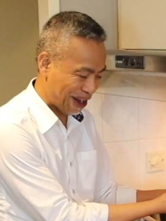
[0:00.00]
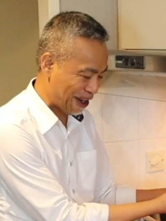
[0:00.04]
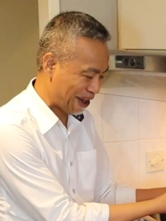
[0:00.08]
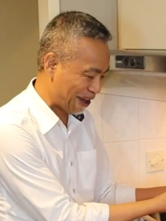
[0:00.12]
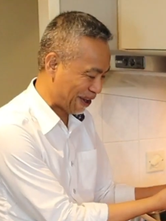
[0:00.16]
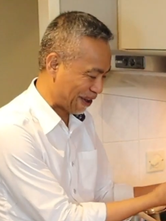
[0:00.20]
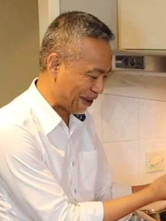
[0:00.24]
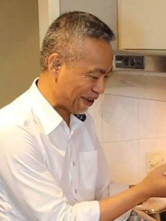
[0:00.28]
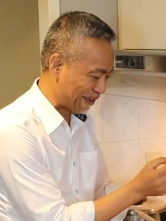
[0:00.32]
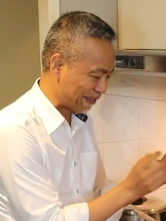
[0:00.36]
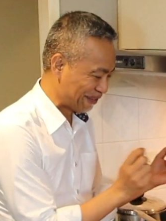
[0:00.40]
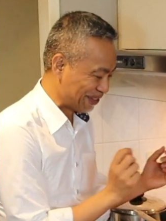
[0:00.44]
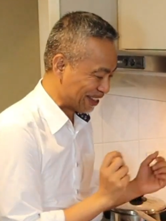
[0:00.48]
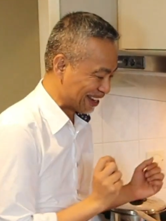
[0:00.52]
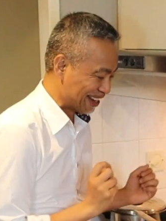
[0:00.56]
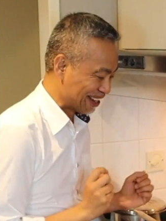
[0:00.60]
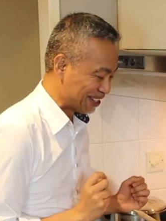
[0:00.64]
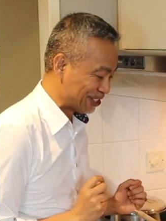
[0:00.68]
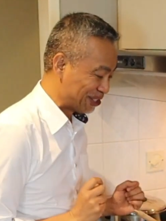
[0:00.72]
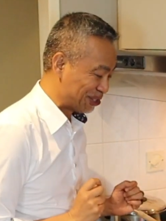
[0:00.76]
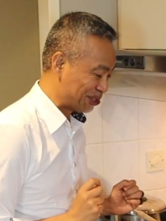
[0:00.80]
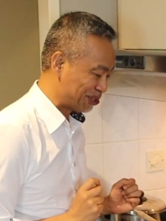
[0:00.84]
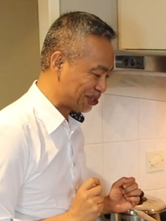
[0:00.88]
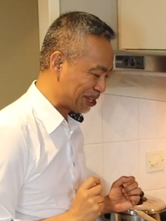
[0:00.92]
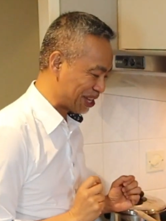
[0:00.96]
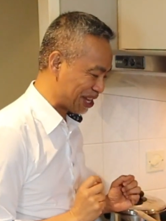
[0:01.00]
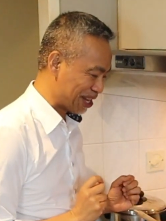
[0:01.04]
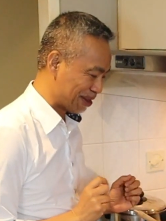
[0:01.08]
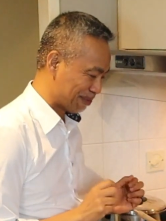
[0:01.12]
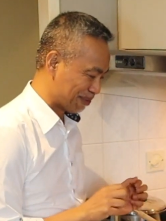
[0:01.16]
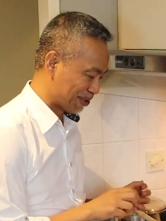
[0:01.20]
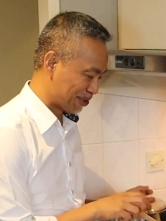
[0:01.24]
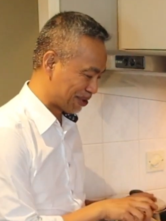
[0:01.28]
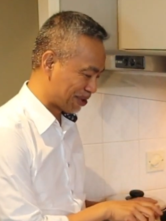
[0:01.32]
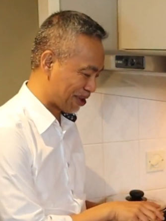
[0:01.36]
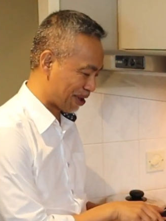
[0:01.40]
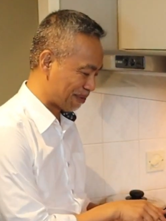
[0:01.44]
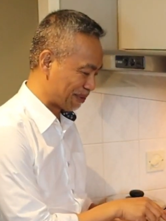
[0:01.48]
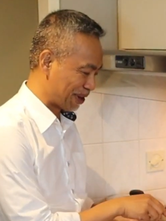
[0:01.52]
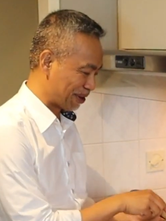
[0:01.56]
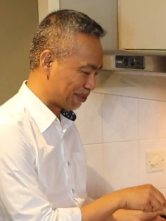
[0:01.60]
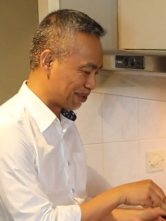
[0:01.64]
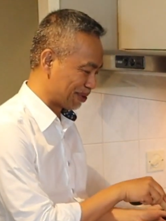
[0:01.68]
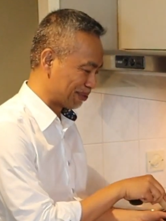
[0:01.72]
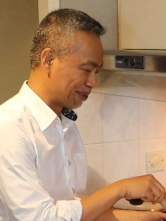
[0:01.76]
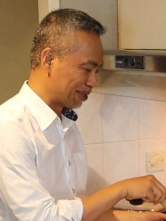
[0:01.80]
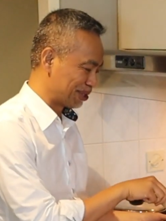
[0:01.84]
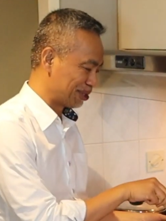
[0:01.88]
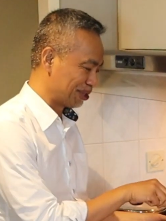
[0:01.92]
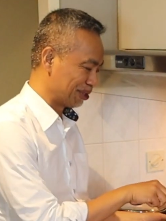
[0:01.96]
of steam coming
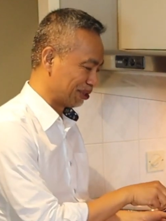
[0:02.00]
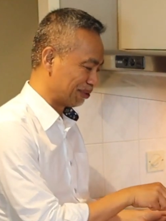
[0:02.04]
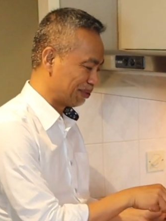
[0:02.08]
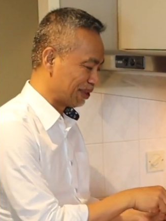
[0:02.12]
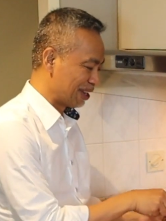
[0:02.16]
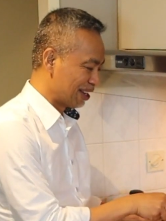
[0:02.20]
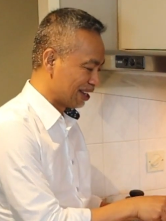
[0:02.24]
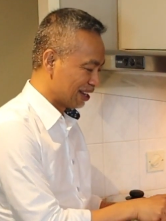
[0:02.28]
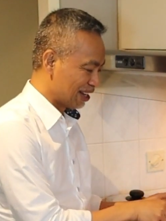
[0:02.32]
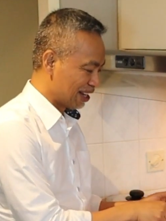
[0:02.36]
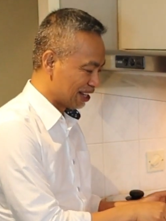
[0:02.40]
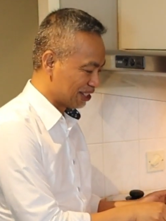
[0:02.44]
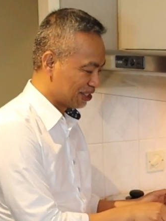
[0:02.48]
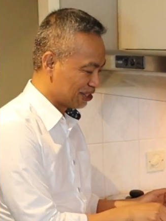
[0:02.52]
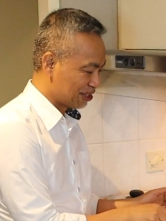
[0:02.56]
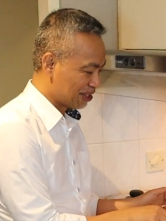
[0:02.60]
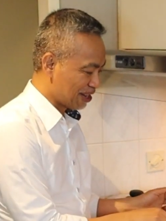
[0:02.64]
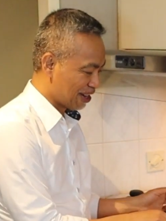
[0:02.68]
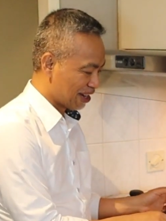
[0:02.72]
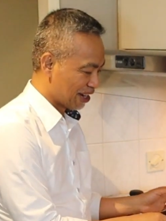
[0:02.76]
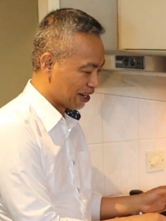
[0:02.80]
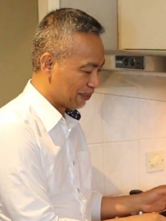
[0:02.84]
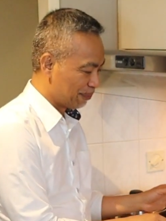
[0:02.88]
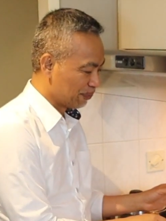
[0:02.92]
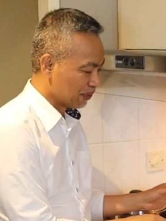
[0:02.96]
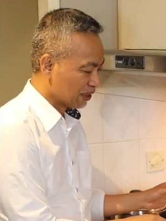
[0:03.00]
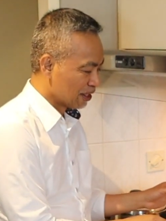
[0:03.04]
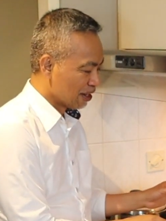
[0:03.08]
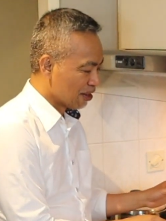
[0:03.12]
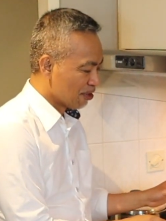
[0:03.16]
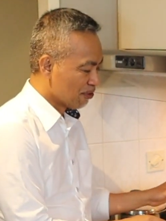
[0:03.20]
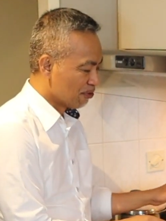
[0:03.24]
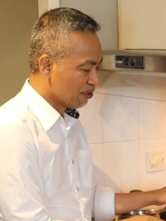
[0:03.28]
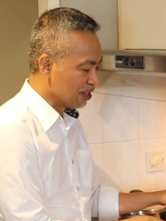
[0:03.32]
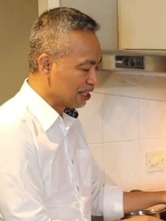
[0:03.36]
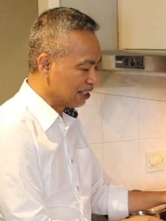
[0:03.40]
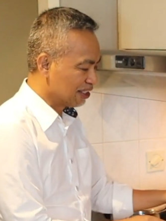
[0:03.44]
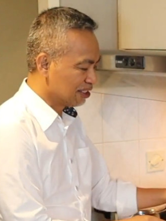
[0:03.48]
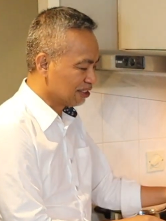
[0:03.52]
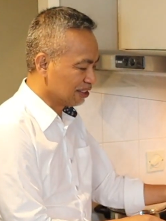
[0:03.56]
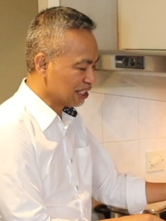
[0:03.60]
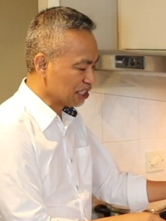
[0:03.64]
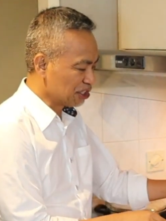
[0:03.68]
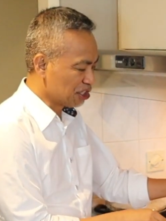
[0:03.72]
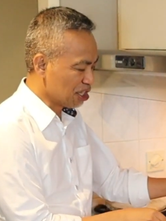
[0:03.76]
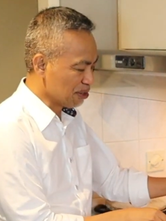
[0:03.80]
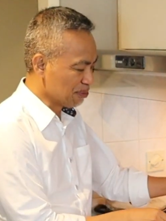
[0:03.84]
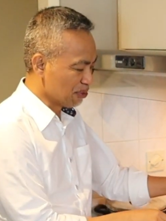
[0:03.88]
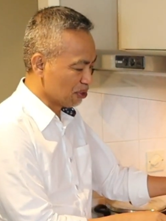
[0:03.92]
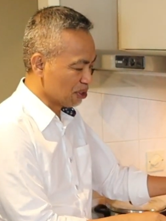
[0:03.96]
from the soup, it's time.
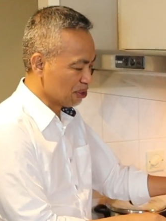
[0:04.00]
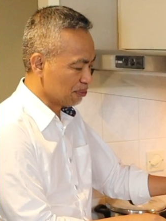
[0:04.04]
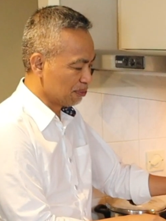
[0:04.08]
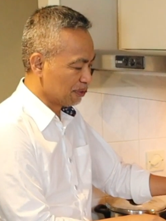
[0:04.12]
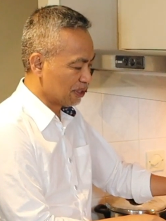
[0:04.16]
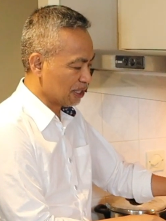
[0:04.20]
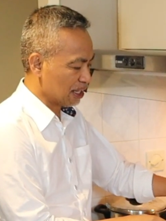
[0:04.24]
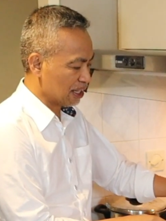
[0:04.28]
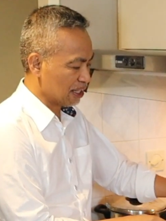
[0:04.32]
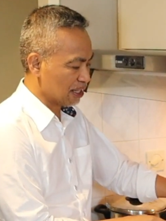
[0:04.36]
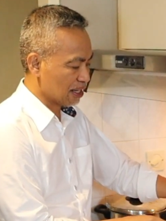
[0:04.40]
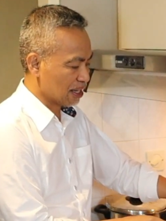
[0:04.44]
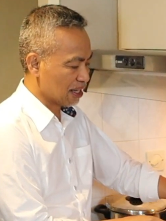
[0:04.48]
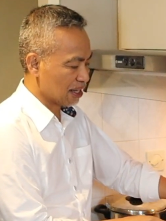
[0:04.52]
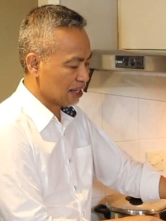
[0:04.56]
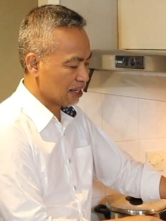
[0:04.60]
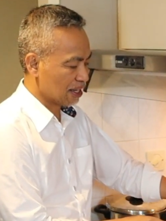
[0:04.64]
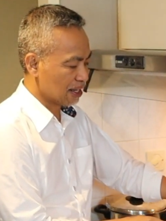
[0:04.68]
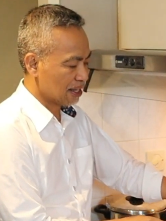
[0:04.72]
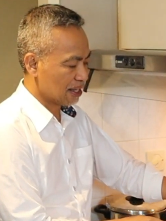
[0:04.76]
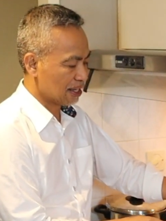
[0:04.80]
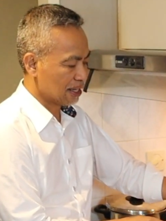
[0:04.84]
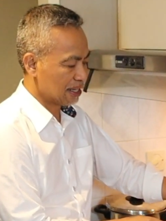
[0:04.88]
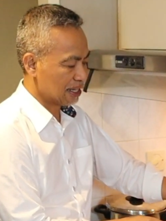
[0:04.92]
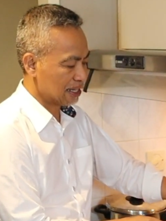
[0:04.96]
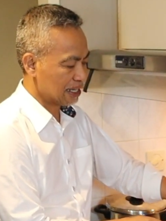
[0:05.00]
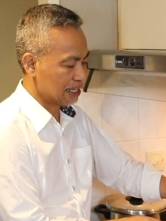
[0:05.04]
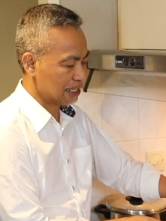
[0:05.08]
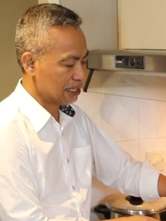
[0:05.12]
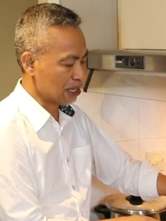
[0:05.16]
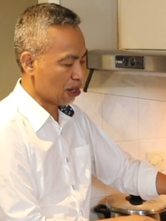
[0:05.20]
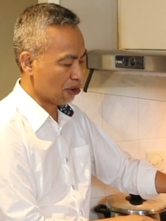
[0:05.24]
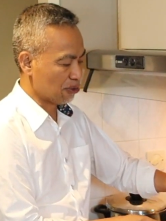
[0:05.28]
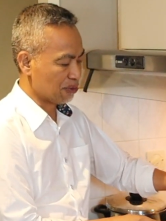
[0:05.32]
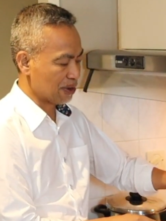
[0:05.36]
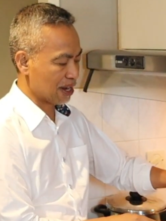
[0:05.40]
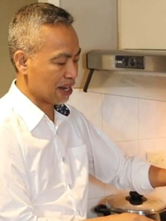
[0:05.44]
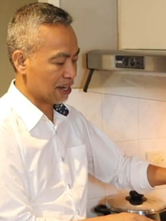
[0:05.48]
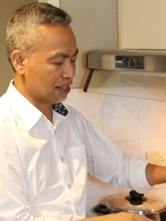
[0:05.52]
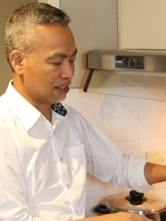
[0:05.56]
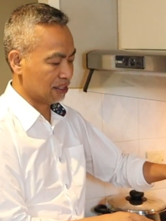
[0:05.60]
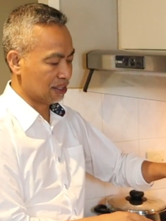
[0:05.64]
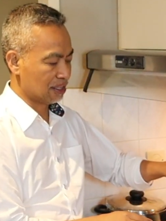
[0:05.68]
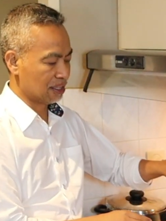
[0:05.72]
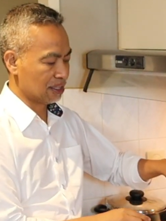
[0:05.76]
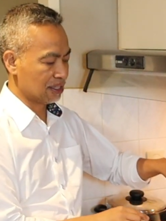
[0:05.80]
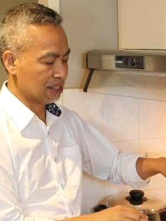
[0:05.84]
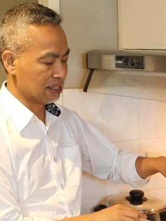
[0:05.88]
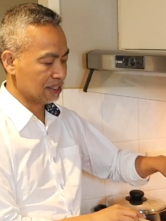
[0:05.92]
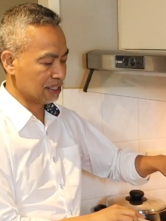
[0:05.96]
Let's remove the
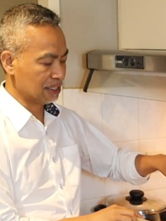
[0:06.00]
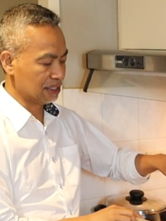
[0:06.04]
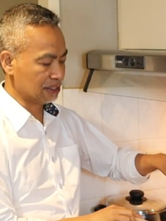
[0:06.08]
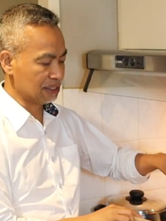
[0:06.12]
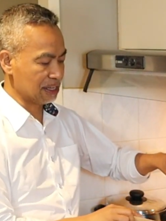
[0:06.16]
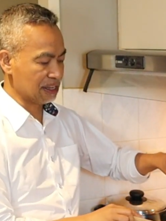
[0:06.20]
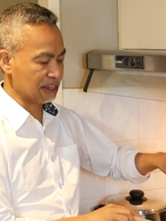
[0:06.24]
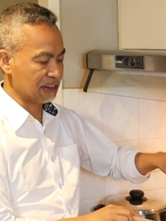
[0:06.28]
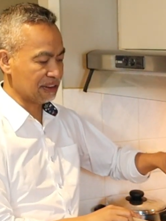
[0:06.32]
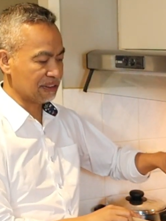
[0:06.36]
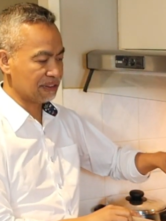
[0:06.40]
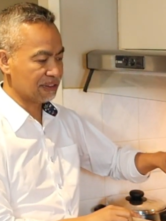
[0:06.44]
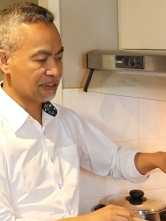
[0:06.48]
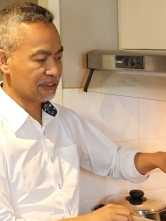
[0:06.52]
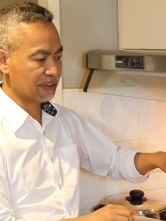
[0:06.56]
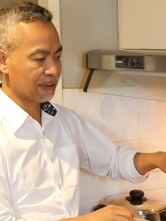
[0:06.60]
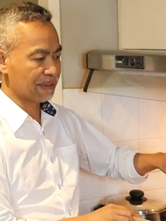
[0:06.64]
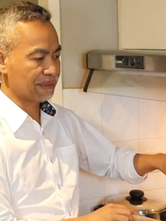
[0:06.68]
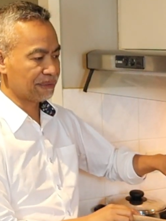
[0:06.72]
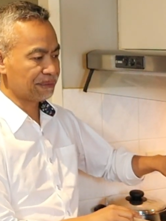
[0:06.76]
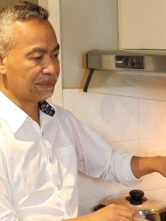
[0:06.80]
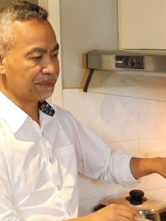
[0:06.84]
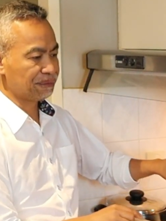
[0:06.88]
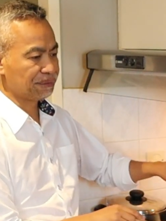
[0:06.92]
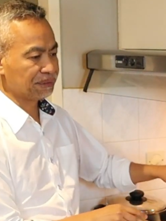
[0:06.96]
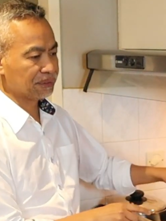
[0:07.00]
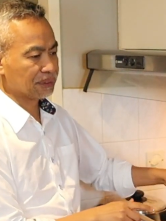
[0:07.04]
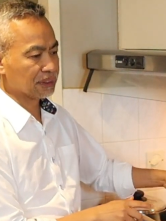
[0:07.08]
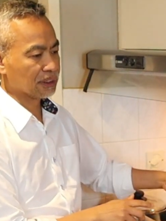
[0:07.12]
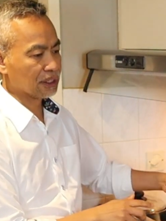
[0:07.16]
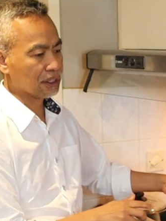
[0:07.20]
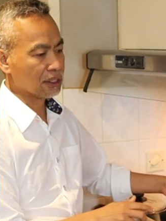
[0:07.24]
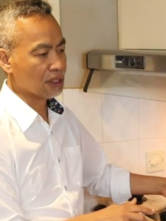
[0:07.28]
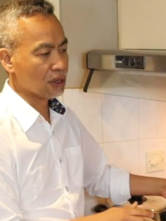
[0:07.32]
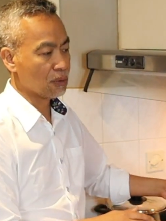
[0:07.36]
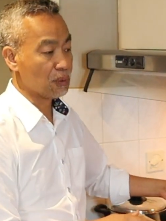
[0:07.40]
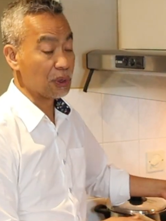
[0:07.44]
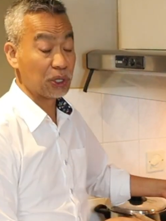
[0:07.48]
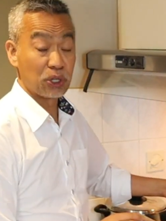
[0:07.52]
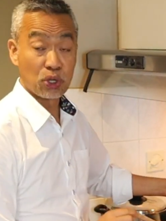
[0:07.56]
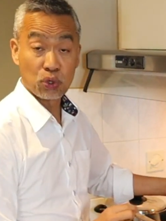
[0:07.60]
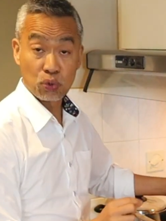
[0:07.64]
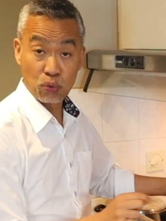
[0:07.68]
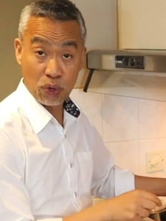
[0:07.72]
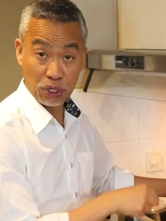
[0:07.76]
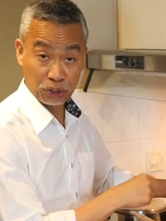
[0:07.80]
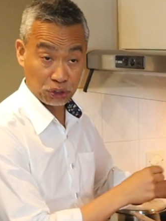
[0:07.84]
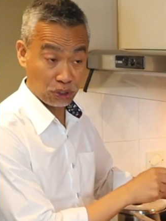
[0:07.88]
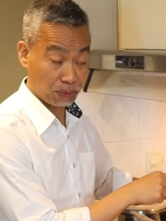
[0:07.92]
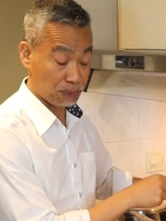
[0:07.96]
laurel leaf. We
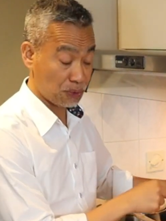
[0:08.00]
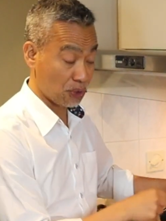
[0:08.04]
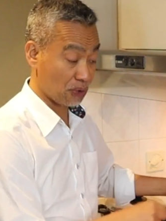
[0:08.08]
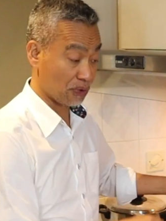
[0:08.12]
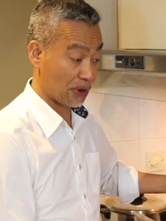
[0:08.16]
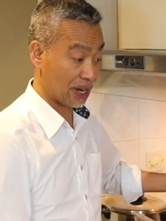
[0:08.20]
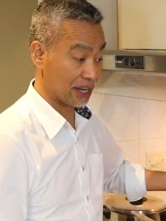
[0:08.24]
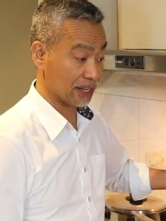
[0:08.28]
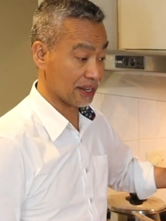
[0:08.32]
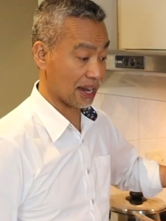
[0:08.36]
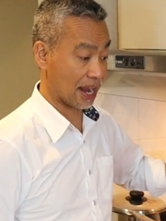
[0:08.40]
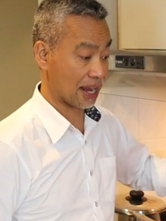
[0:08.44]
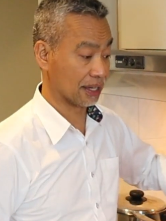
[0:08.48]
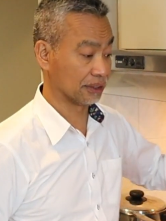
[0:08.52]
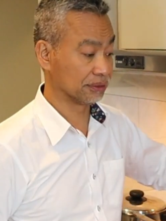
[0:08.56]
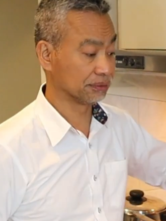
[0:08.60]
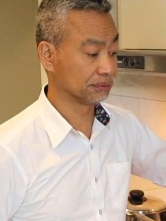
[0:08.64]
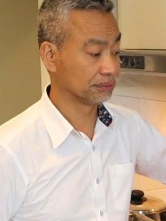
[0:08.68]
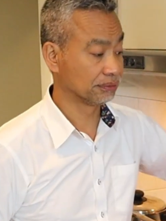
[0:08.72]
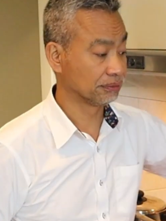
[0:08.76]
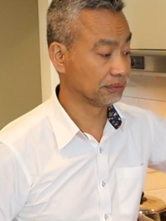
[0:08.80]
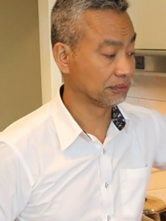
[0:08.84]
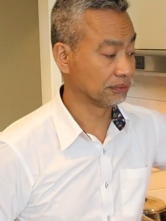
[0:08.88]
don't want to puree that.